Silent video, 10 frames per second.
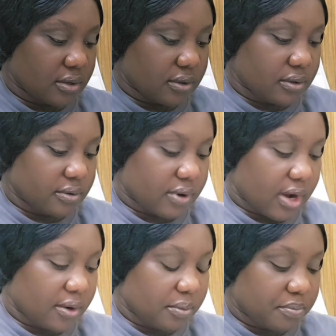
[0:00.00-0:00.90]

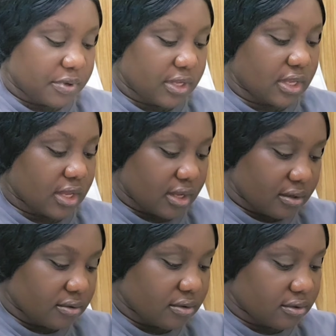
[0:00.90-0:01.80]
Random PK
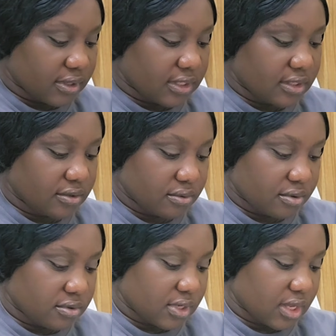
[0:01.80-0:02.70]
already, you
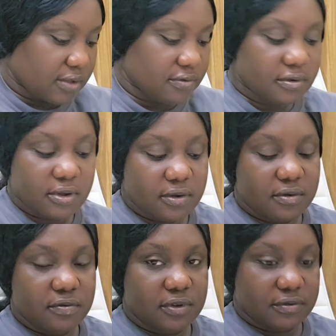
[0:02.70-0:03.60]
also get
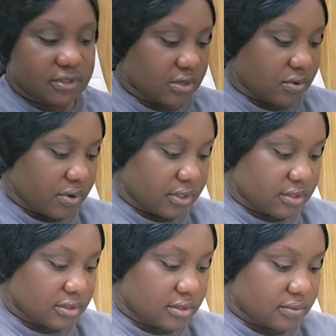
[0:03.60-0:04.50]
50 coins.